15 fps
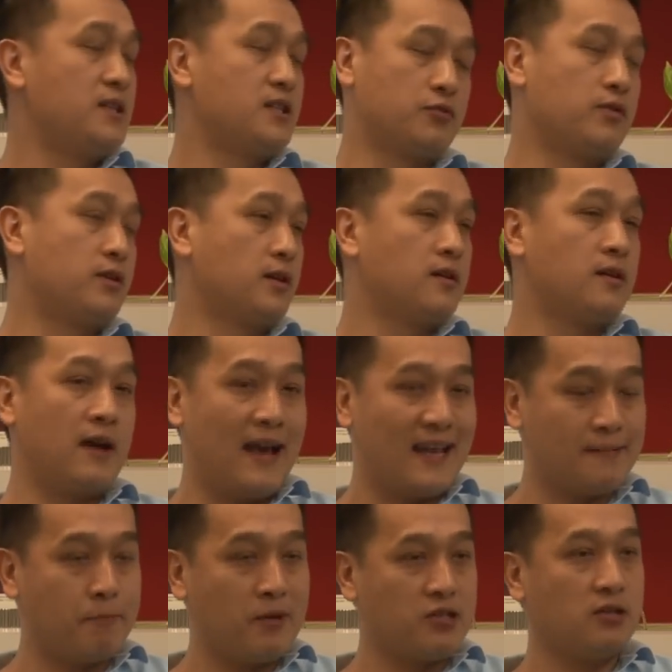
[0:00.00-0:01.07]
speed is critical,
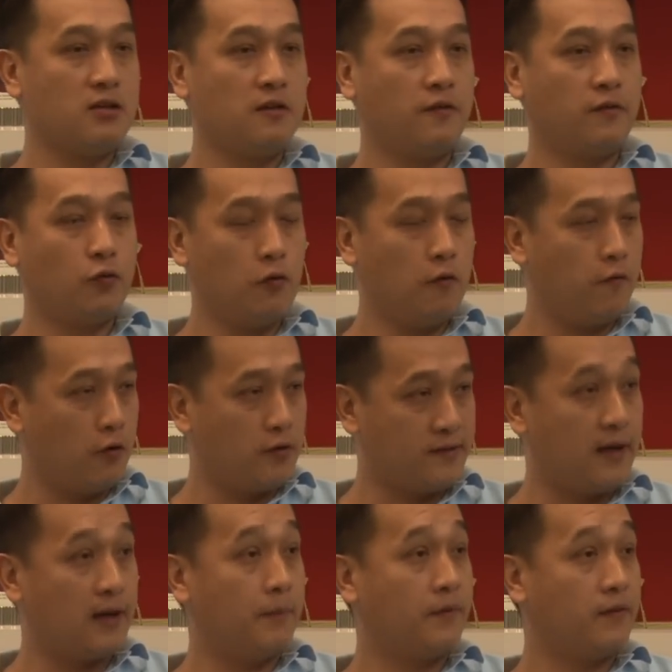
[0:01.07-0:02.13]
especially so for
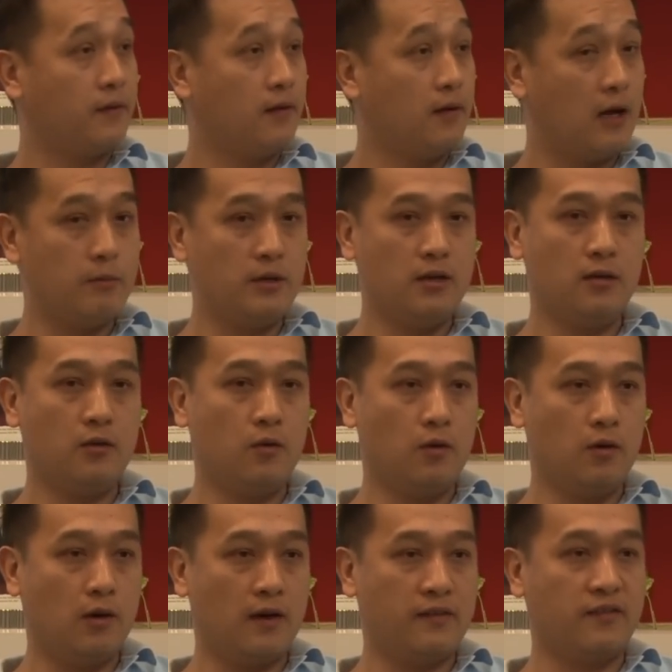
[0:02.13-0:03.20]
startups. I mean,
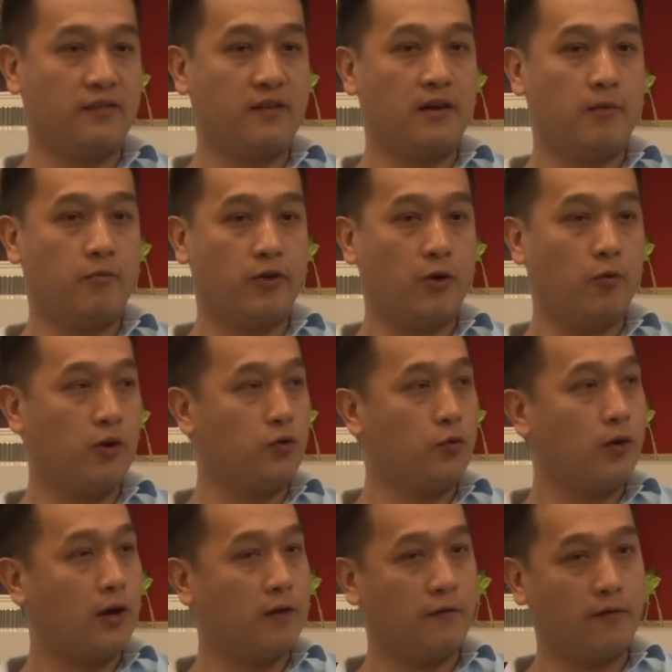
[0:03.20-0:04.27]
as a startup, right? What
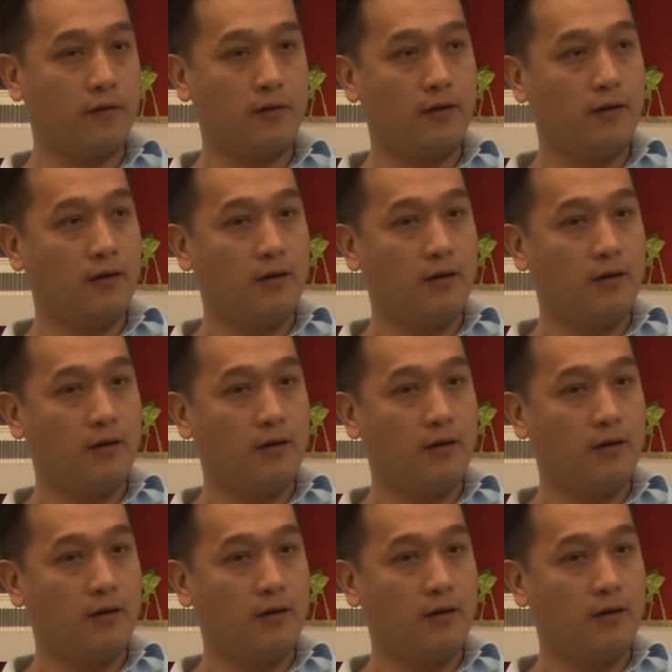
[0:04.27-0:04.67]
do you have?